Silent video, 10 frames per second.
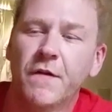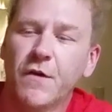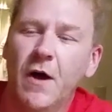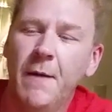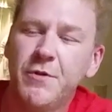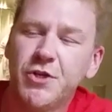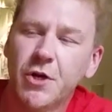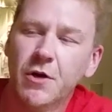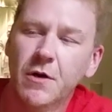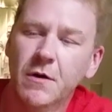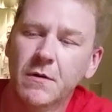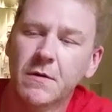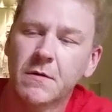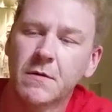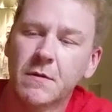So I'm sure
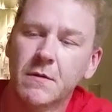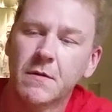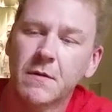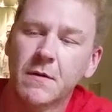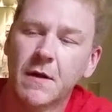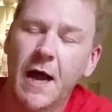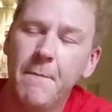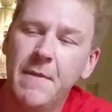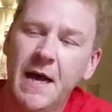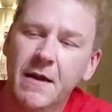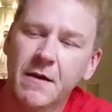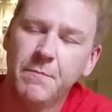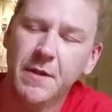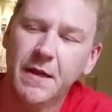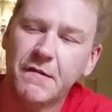I'm not going
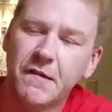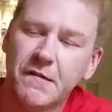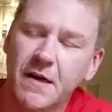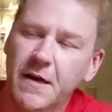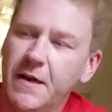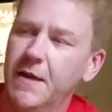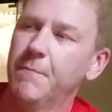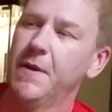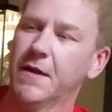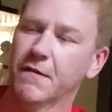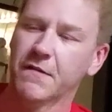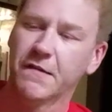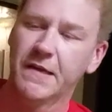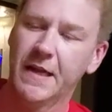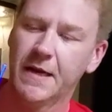to place this on him because the
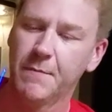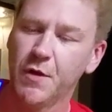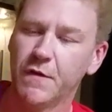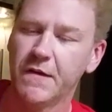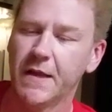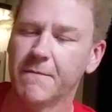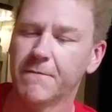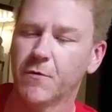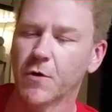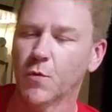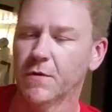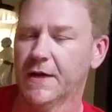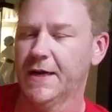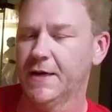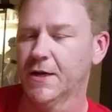scene I'm using him for will
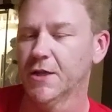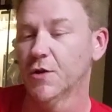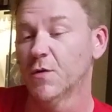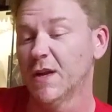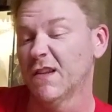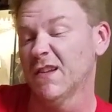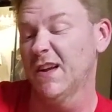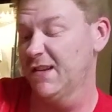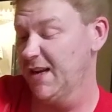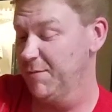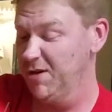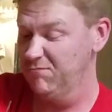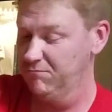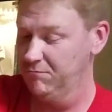not include his lightsaber.